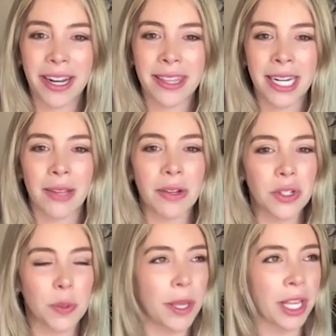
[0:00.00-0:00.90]
And then I would
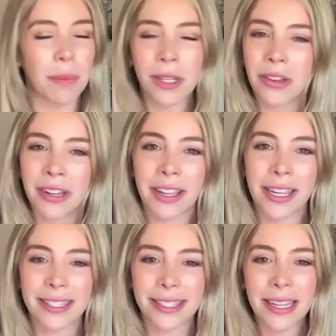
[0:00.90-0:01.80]
just pick up little
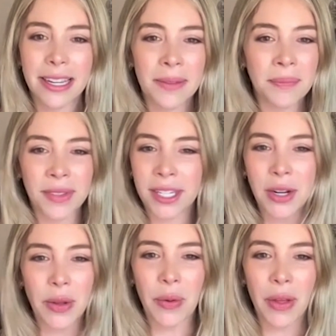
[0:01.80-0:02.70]
nuggets,
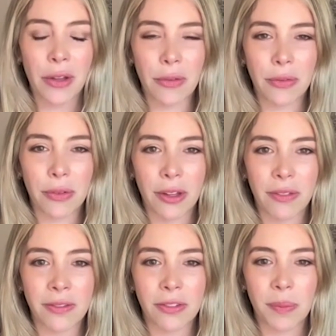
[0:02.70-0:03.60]
of
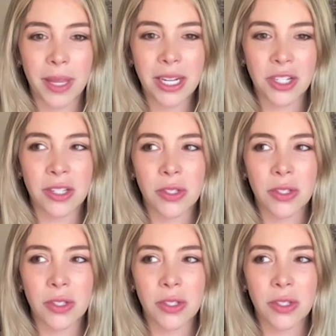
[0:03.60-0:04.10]
information.